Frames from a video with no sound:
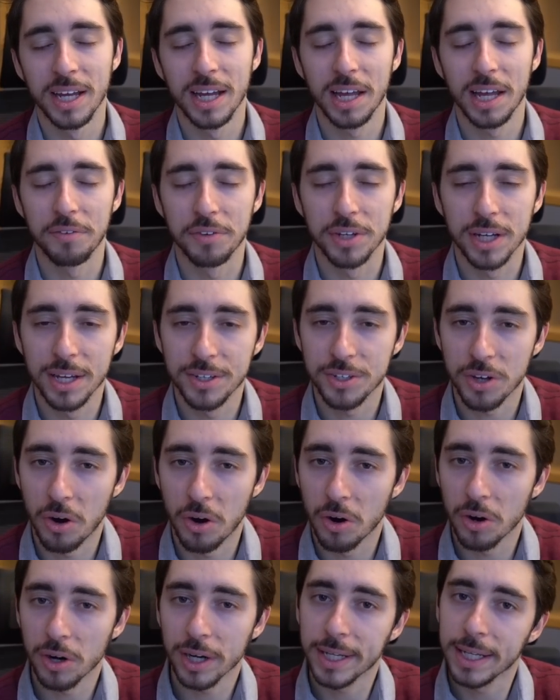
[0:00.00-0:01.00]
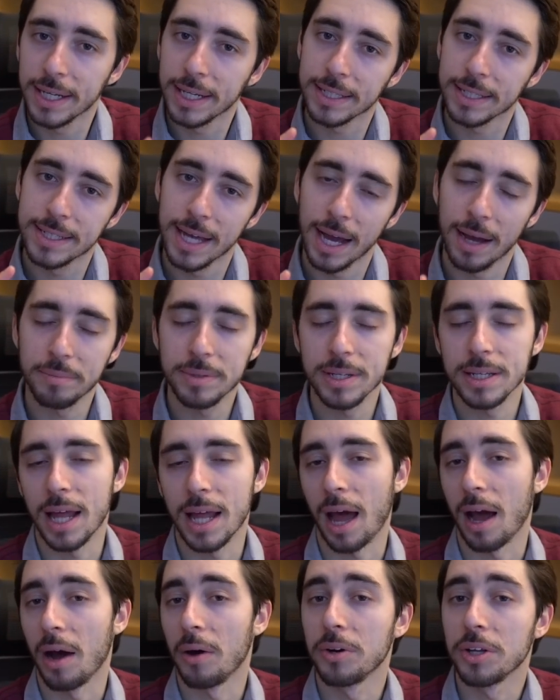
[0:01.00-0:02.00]
If you guys aren't getting tapped into
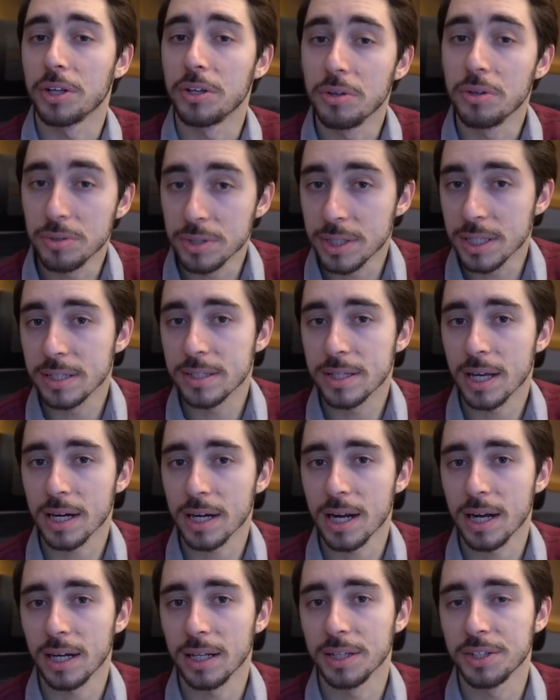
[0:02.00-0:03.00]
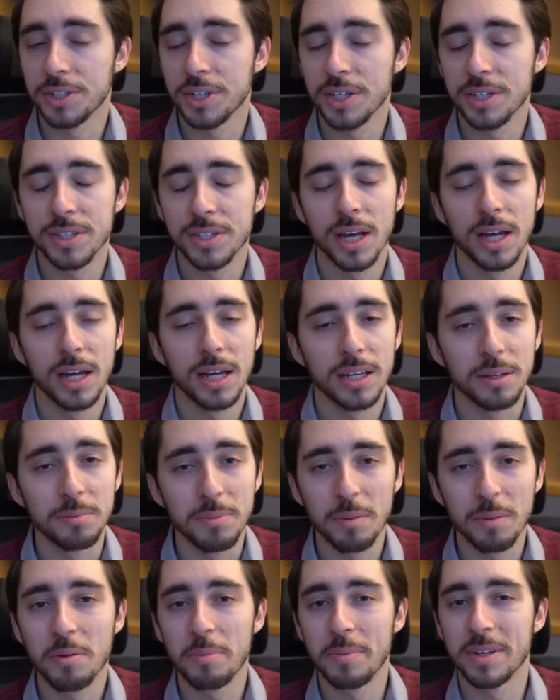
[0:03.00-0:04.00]
how to use these technologies, you
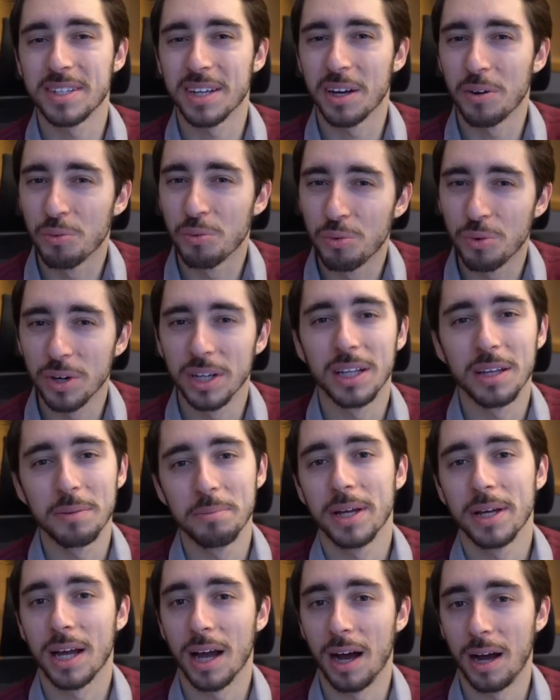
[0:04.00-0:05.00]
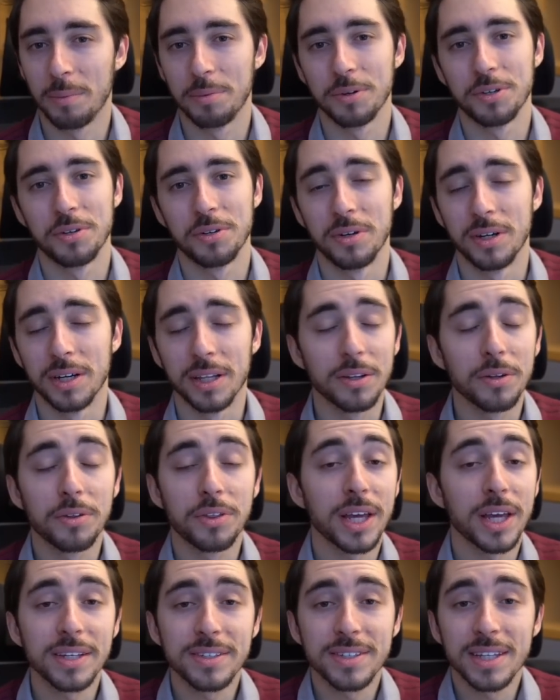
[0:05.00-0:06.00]
may be missing a really big opportunity. They're
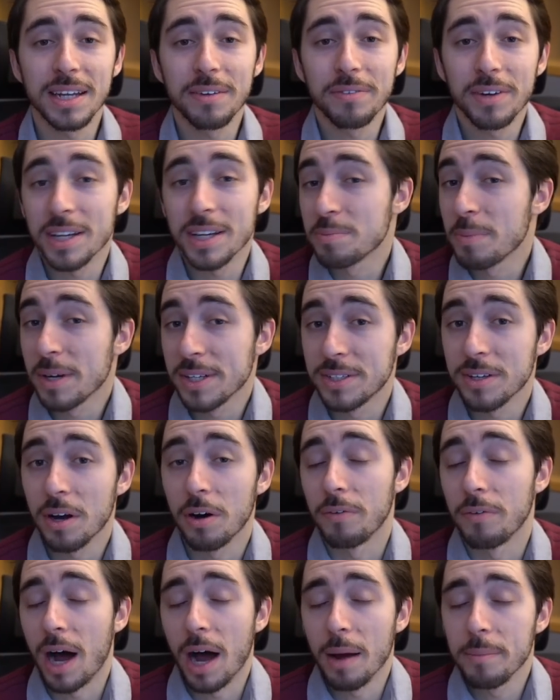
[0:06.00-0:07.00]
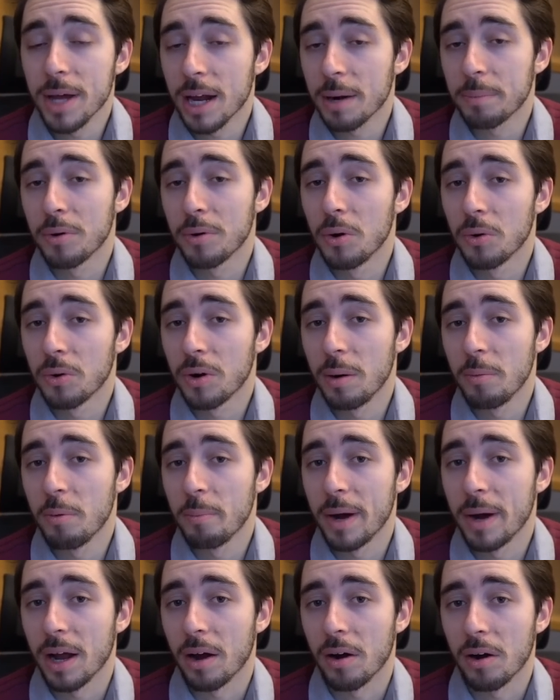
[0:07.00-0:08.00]
things that even as myself, I'm not a programmer
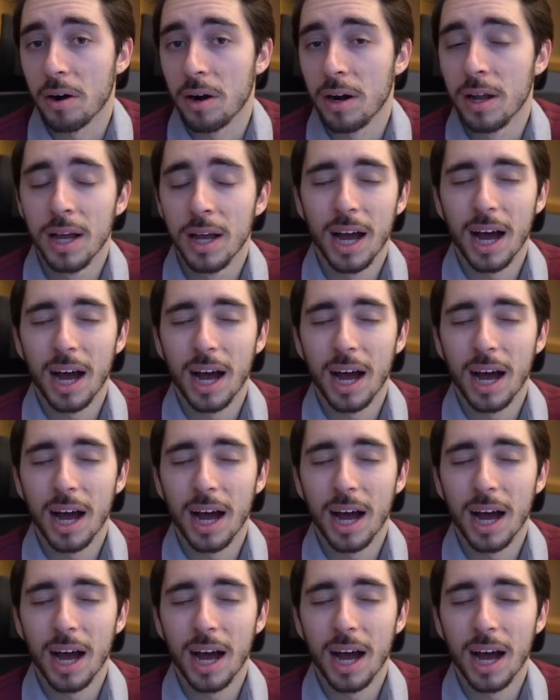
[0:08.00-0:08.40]
by heart.